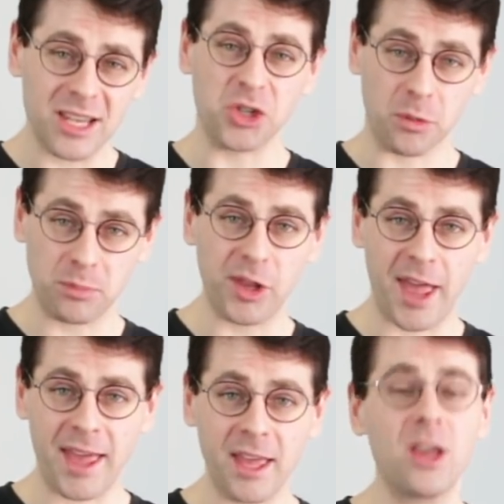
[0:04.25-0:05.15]
in your
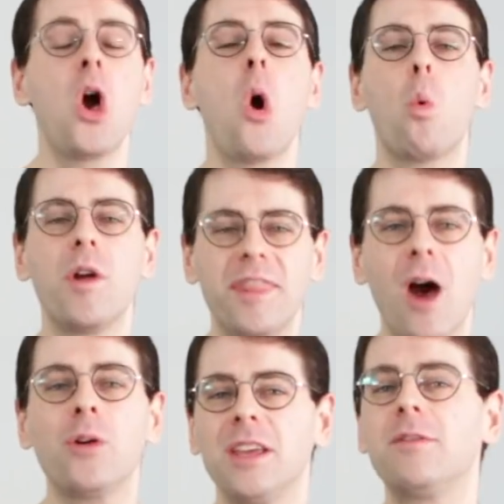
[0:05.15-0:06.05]
playing
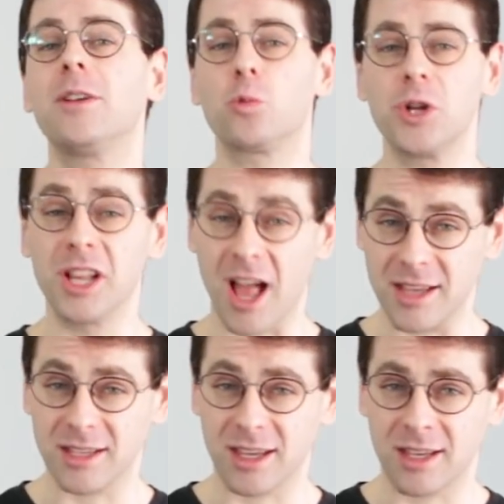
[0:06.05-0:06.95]
without even realizing